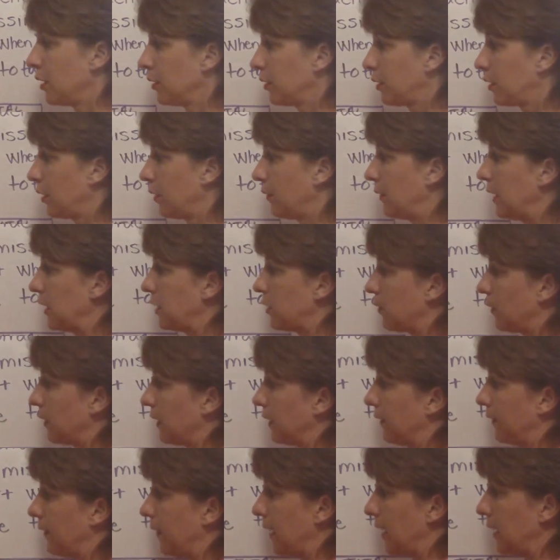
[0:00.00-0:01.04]
So each
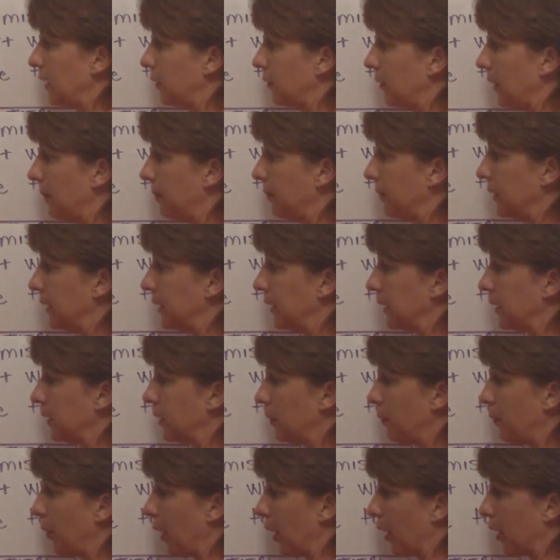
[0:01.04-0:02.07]
one of these
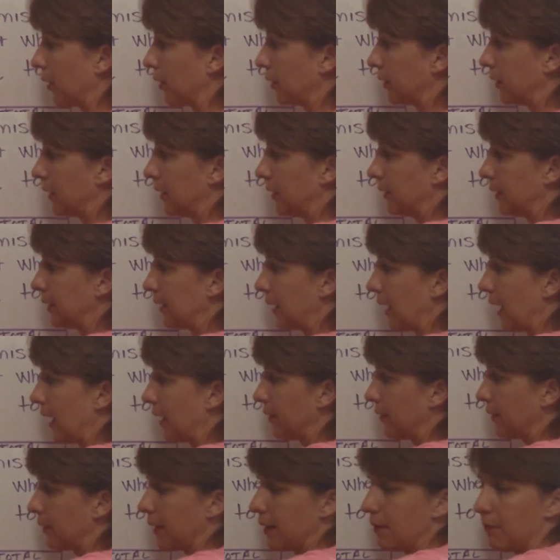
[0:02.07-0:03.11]
represents a part, and
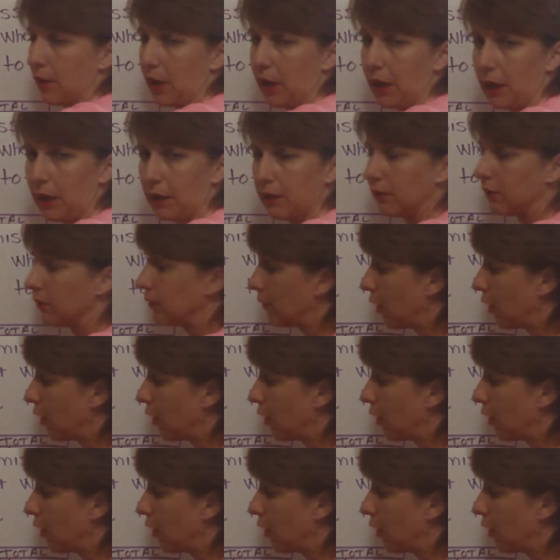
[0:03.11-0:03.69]
together they make